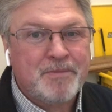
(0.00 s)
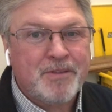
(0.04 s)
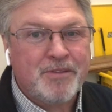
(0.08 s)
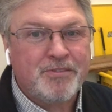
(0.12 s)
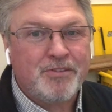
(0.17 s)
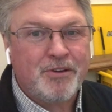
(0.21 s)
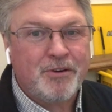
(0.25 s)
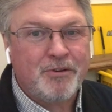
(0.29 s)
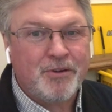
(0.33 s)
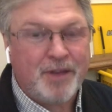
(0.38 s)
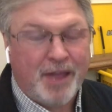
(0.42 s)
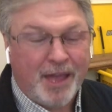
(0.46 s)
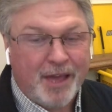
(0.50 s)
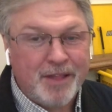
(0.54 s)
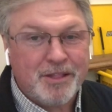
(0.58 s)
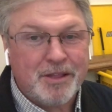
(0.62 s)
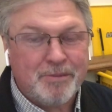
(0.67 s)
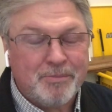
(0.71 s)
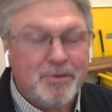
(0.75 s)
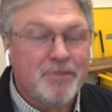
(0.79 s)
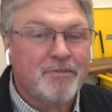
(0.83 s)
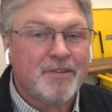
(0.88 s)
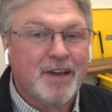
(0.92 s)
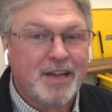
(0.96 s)
So,
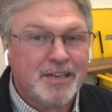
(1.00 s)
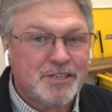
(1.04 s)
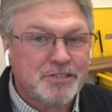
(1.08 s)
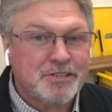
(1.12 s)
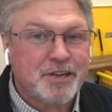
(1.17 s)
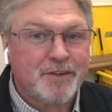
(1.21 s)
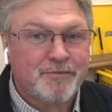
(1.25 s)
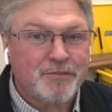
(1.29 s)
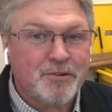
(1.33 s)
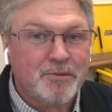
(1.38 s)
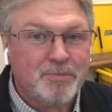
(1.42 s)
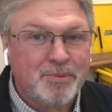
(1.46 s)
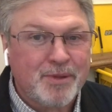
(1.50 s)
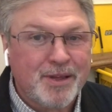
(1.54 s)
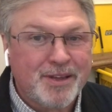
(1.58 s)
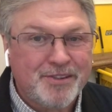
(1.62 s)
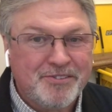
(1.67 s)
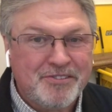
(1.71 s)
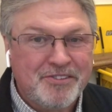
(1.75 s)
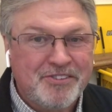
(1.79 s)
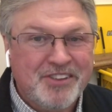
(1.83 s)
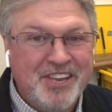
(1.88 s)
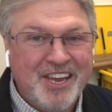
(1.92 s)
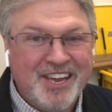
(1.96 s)
Caleb, you've got several
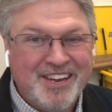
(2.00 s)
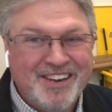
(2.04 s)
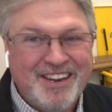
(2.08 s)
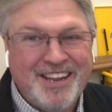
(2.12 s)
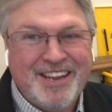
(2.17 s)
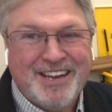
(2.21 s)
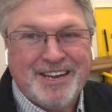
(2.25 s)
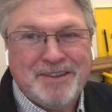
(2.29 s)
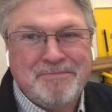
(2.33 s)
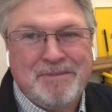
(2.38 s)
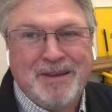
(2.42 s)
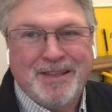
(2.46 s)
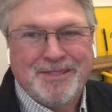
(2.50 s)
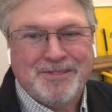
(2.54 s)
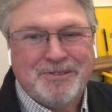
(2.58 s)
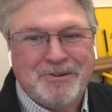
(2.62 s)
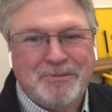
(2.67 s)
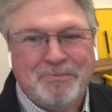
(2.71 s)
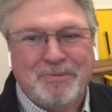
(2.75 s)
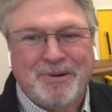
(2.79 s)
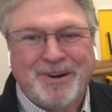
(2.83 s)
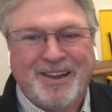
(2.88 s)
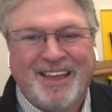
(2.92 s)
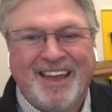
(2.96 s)
places that need to be
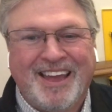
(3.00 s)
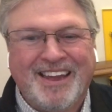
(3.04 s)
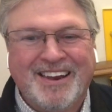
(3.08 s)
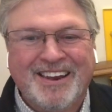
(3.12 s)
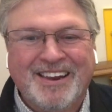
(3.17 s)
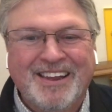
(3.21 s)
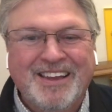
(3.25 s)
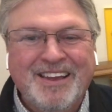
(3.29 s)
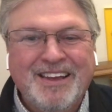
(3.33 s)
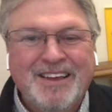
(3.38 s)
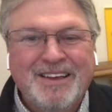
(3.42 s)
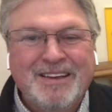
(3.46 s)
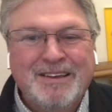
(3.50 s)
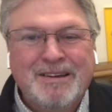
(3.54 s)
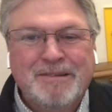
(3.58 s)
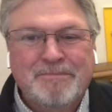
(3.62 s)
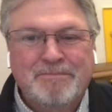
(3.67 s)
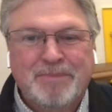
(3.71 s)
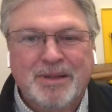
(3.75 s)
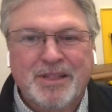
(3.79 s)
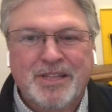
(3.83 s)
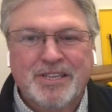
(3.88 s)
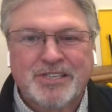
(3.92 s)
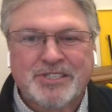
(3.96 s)
lubricated.
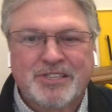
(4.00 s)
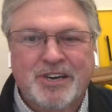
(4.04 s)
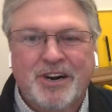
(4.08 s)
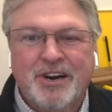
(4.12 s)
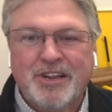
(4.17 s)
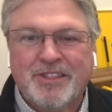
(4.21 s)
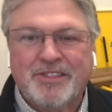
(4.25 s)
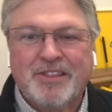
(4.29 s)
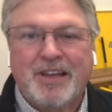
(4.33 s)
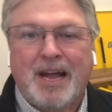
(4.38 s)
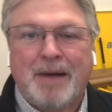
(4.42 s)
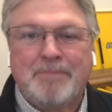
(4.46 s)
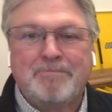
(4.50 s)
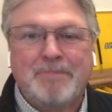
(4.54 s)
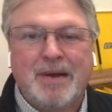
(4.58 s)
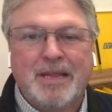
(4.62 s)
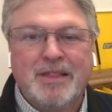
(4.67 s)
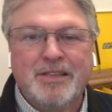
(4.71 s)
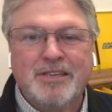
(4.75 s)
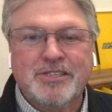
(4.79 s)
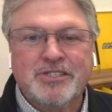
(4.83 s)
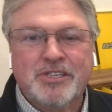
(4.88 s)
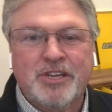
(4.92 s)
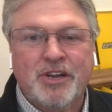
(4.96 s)
But let's start at the top of my
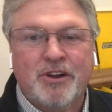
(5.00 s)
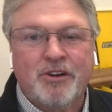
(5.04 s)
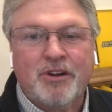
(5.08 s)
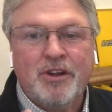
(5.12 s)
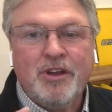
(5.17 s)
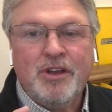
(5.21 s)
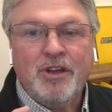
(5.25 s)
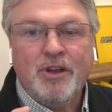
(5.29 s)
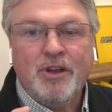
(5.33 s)
list here.